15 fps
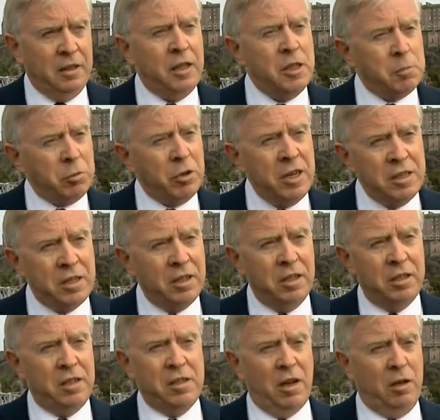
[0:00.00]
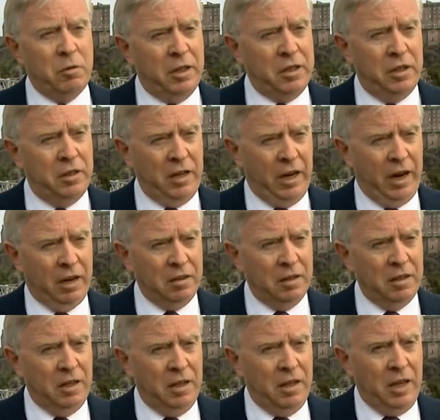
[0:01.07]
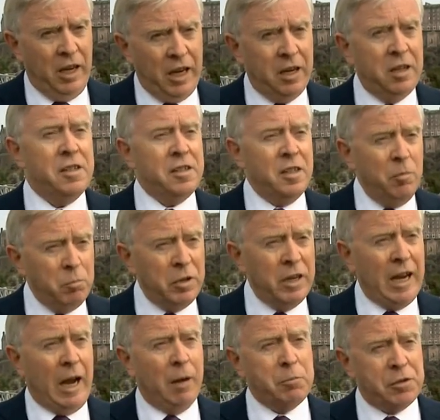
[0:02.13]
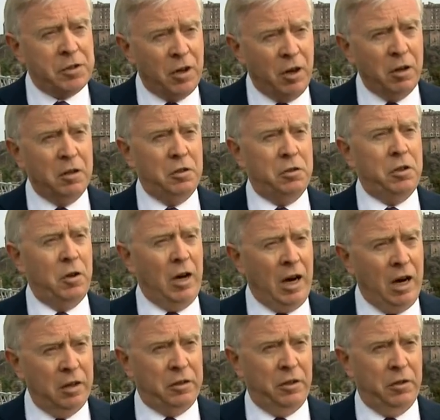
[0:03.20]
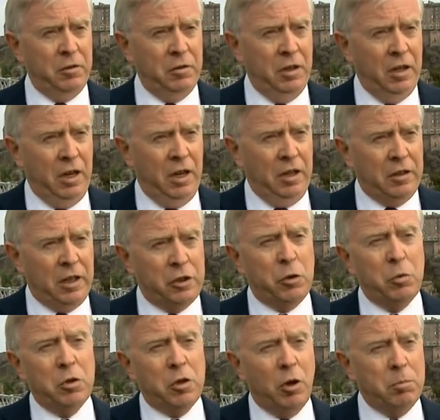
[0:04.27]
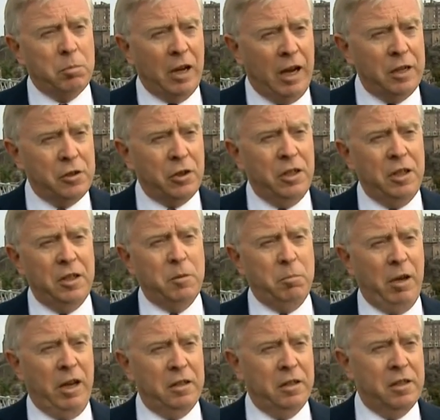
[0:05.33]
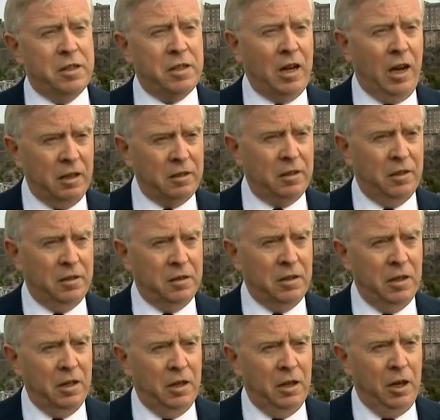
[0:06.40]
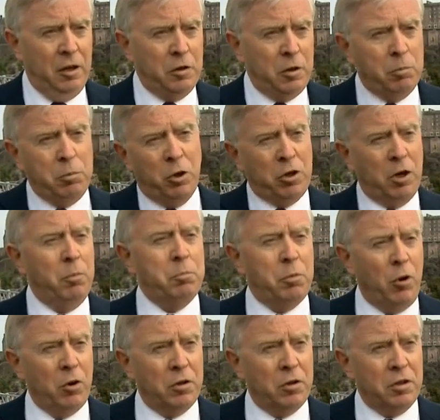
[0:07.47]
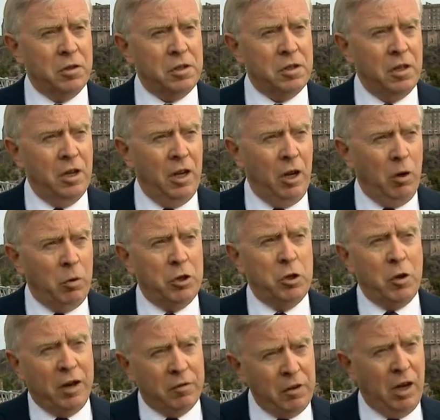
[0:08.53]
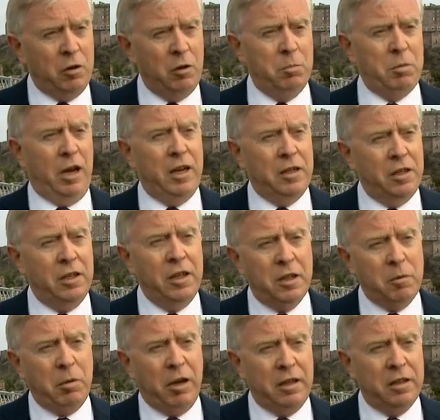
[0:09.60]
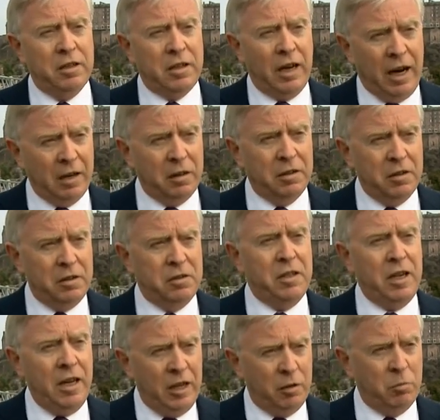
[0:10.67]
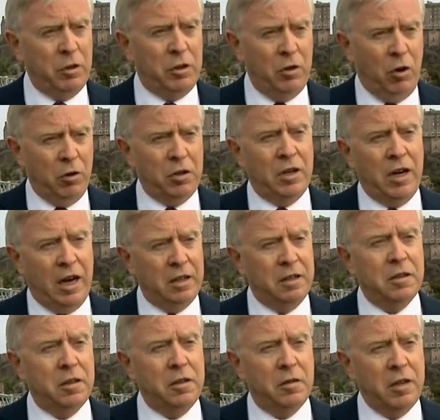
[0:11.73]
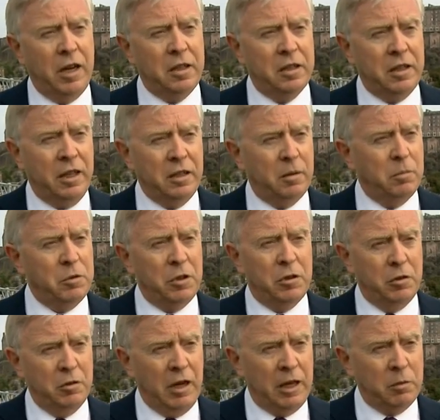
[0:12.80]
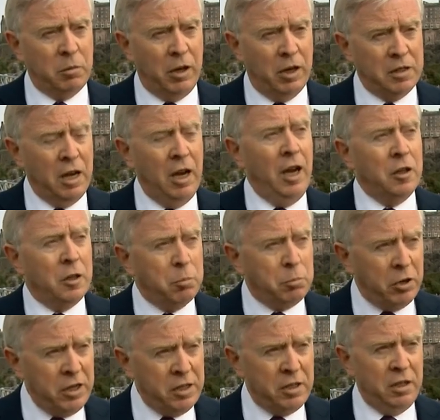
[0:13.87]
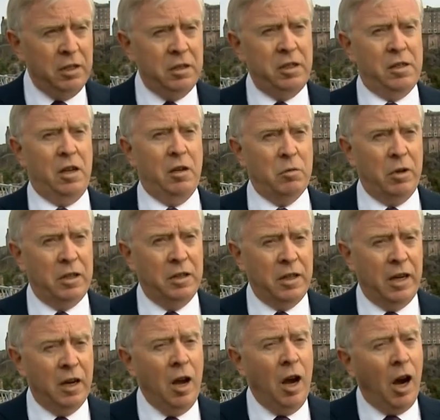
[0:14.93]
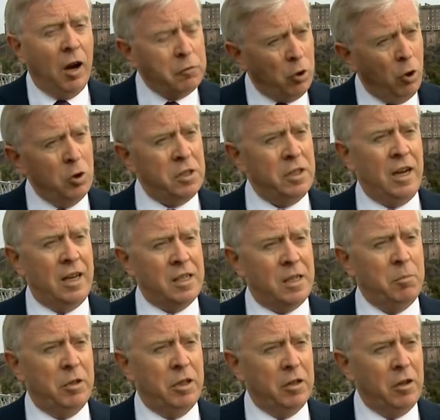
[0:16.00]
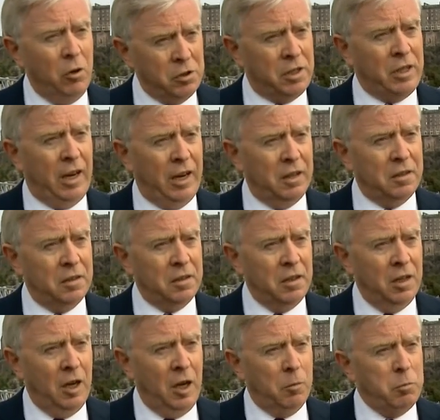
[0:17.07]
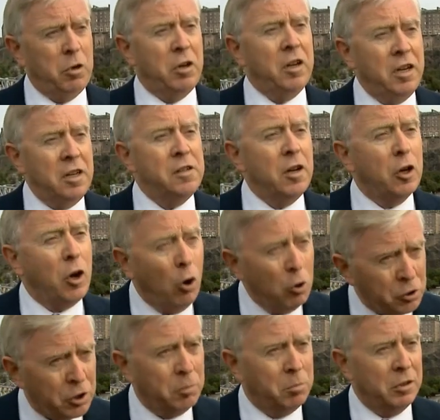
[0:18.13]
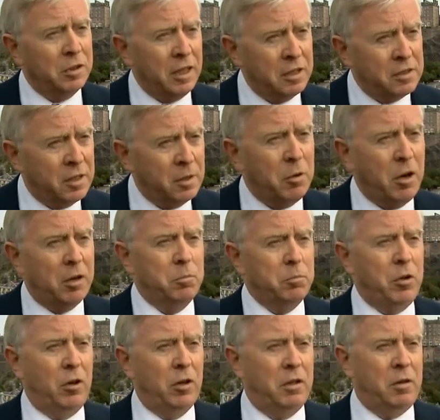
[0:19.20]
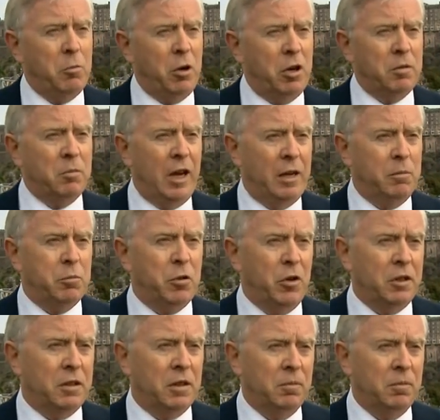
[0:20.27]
This precedent is already there. It is simply absurd to argue that you would oblige an independent Scotland to put up borders when you have not obliged an independent Ireland dealing with Northern Ireland and the United Kingdom to do likewise. The precedent is already there. Of course it has to be negotiated, but it is negotiable. That's the bottom point, the bottom line point.